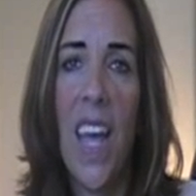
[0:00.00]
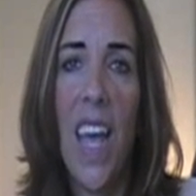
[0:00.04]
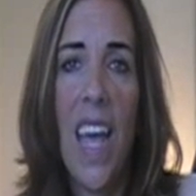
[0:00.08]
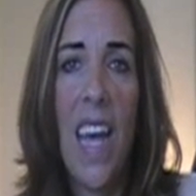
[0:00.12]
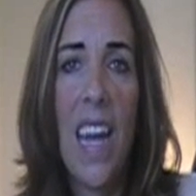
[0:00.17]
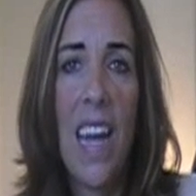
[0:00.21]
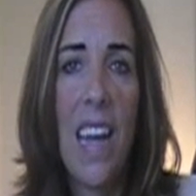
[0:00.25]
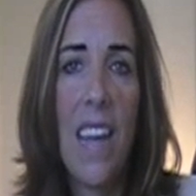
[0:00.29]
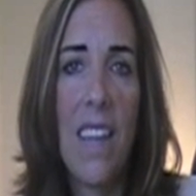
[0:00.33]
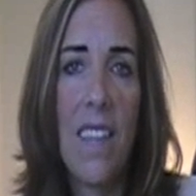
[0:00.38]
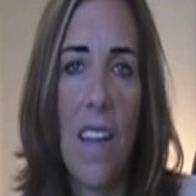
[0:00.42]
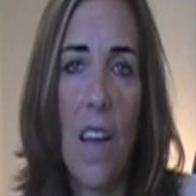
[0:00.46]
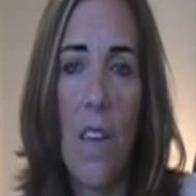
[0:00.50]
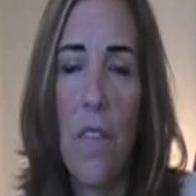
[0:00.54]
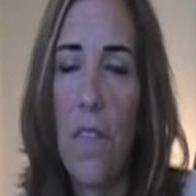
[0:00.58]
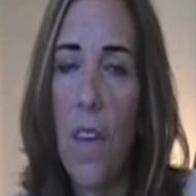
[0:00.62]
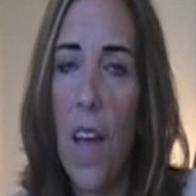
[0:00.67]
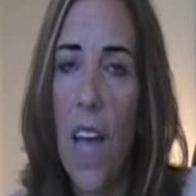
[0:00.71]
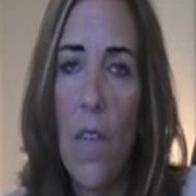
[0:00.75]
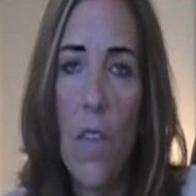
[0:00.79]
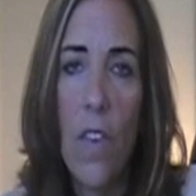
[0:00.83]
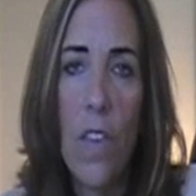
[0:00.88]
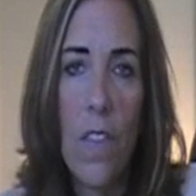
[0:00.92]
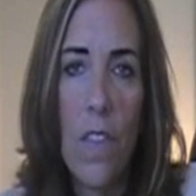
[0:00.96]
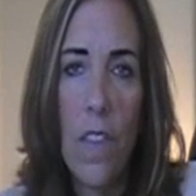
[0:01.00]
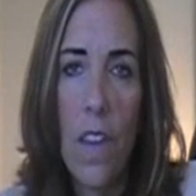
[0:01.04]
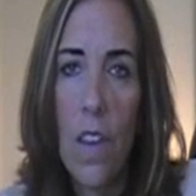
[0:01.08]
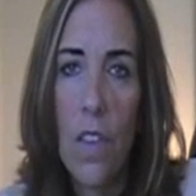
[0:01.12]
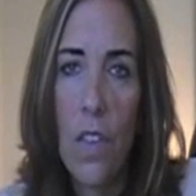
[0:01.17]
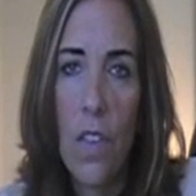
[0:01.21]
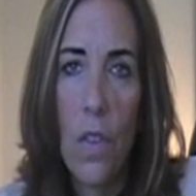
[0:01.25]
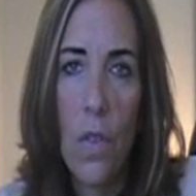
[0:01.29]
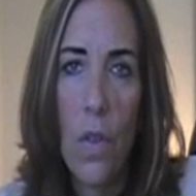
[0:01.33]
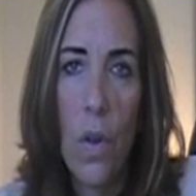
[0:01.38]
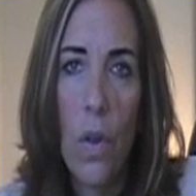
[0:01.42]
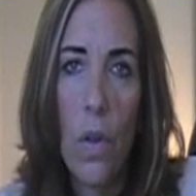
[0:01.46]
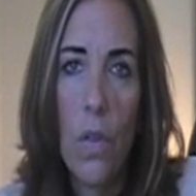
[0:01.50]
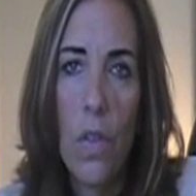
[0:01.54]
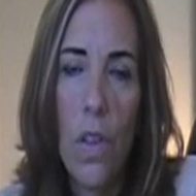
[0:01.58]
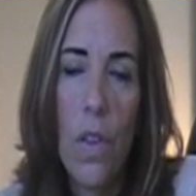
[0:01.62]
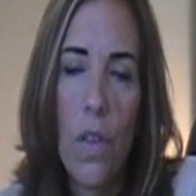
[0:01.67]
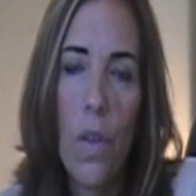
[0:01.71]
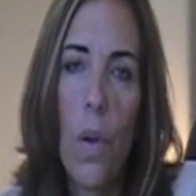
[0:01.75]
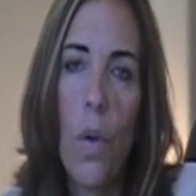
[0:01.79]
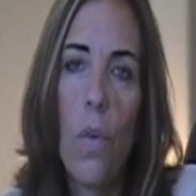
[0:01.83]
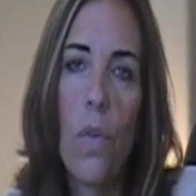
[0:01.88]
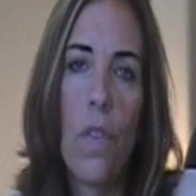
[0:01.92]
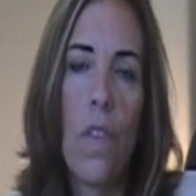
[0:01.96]
And as a 5 or 6 year old,
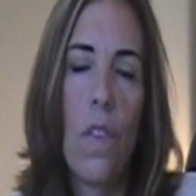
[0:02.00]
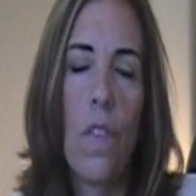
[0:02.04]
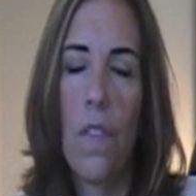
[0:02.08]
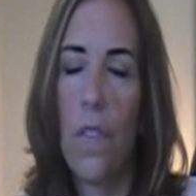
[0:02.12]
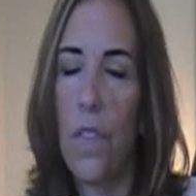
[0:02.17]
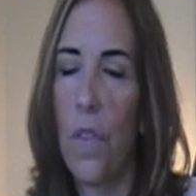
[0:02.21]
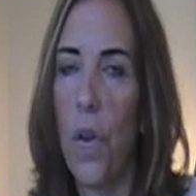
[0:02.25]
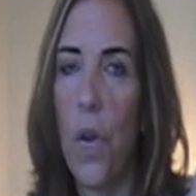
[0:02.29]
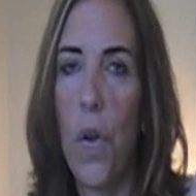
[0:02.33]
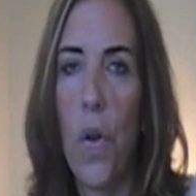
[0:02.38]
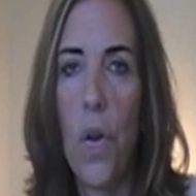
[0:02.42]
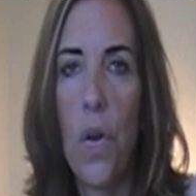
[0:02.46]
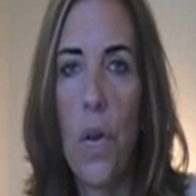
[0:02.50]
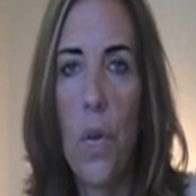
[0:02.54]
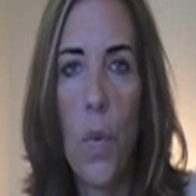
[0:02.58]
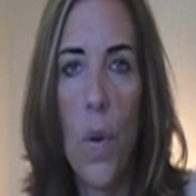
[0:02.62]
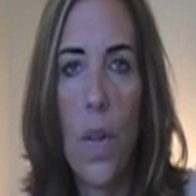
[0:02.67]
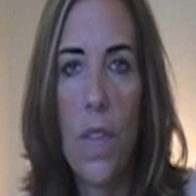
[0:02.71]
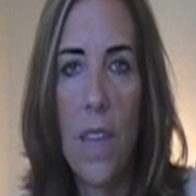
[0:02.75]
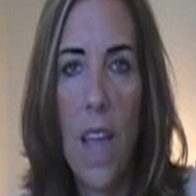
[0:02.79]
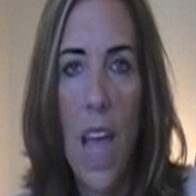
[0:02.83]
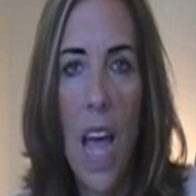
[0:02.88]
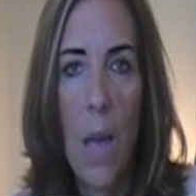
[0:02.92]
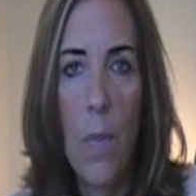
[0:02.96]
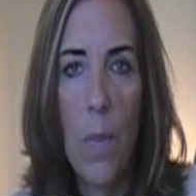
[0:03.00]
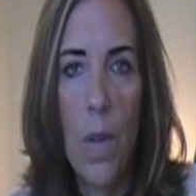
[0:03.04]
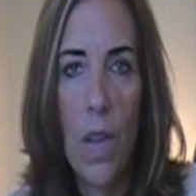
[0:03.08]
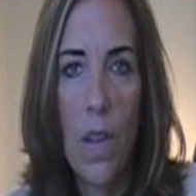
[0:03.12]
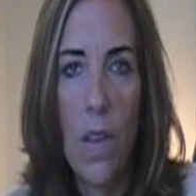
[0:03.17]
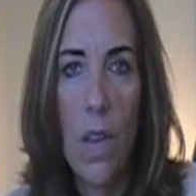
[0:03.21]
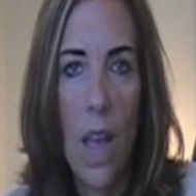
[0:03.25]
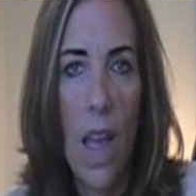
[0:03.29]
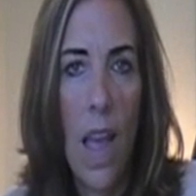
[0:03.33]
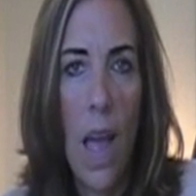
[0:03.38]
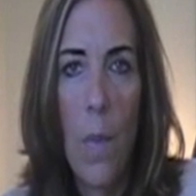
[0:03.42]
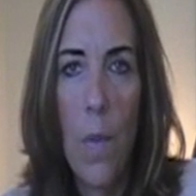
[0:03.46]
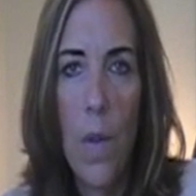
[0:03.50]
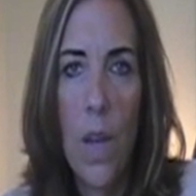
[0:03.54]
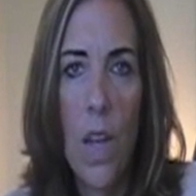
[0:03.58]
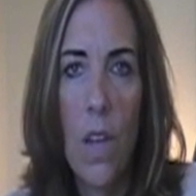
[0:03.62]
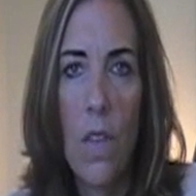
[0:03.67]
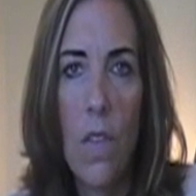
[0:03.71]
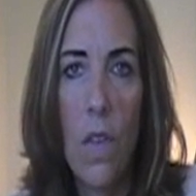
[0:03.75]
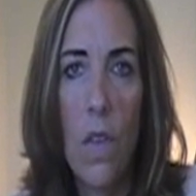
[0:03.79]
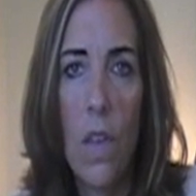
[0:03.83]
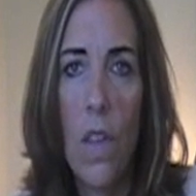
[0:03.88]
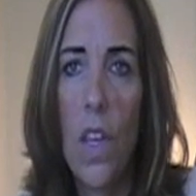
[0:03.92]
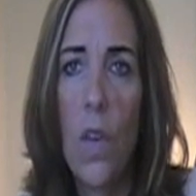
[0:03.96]
you don't discern what's
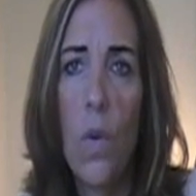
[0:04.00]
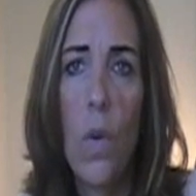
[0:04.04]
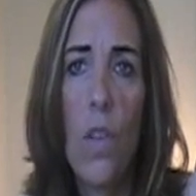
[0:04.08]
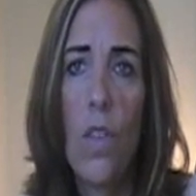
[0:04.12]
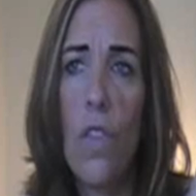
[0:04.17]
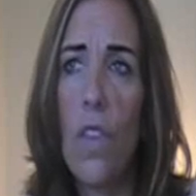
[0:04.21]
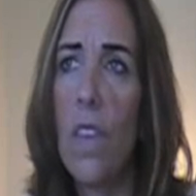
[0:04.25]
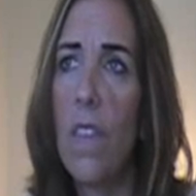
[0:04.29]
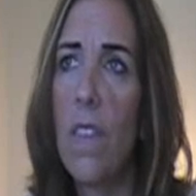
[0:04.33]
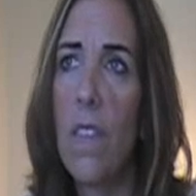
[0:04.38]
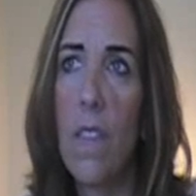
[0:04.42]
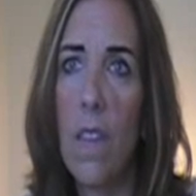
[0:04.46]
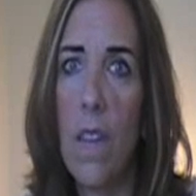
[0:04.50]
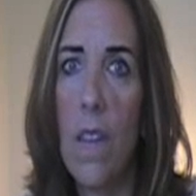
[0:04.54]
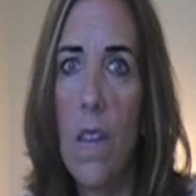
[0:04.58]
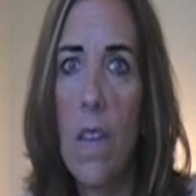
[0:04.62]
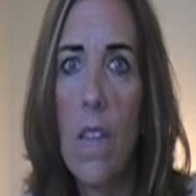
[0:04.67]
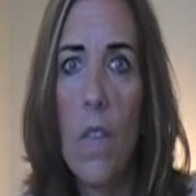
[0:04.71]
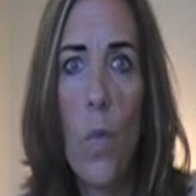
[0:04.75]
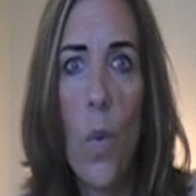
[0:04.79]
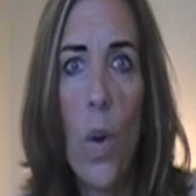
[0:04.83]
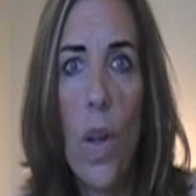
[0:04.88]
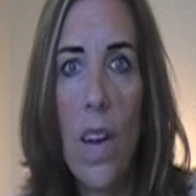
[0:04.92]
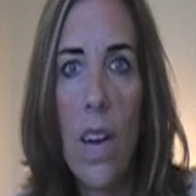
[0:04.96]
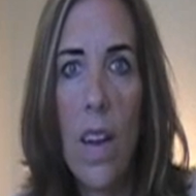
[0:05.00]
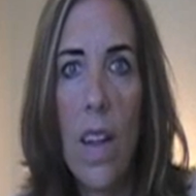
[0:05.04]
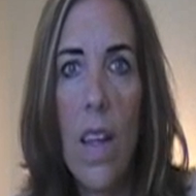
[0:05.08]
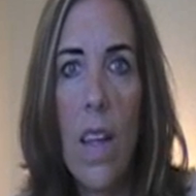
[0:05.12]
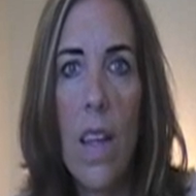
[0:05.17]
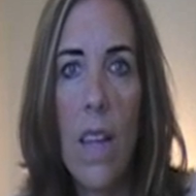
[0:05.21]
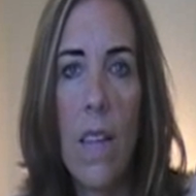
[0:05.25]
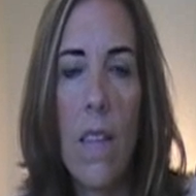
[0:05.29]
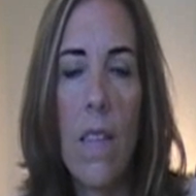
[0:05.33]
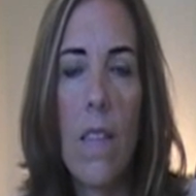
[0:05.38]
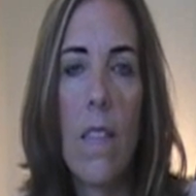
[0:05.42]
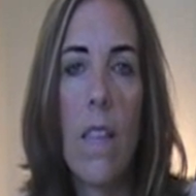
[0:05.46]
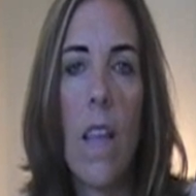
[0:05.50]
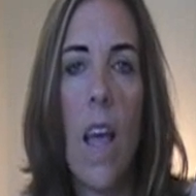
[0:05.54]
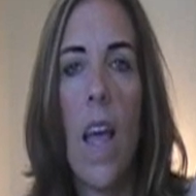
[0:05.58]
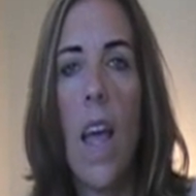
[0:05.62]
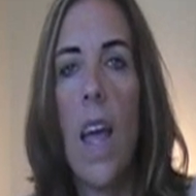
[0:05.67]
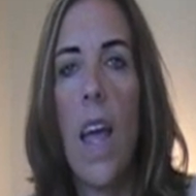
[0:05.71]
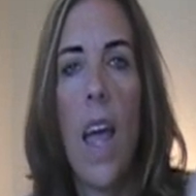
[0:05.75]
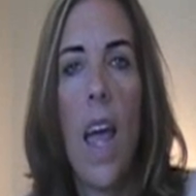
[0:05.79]
happening to you. It just is what it is.